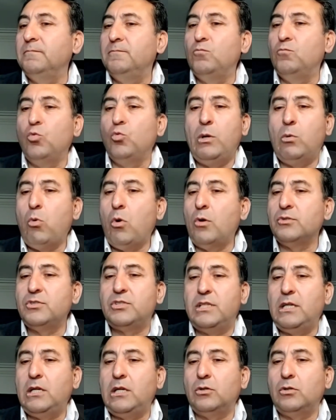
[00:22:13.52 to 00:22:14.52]
we won't
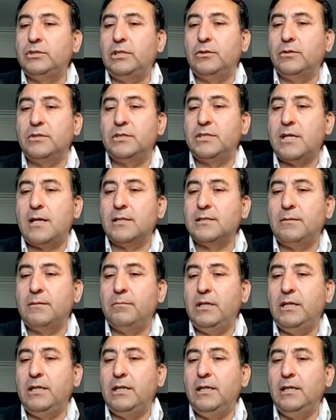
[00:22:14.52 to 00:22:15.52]
see Constituency
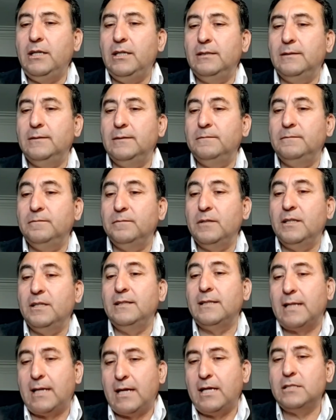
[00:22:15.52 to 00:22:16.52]
Assembly in
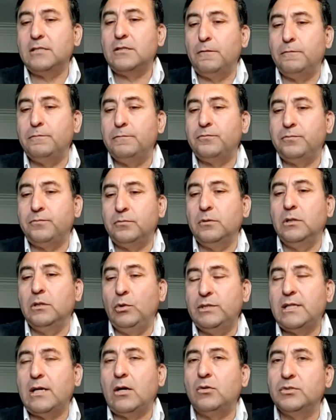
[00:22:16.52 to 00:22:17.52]
the case of
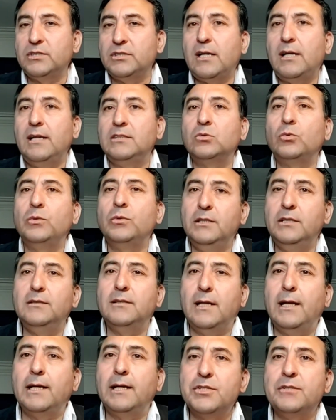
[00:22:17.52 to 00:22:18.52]
Luisa González winning
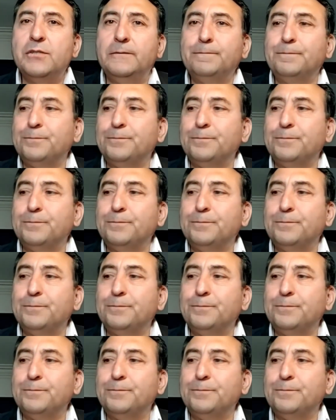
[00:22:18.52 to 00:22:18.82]
the election.